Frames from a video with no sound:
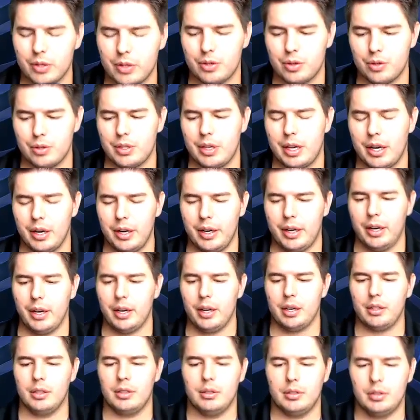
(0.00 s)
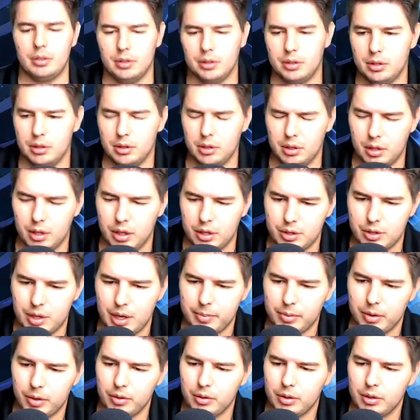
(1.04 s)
Crusader here, they're in trouble.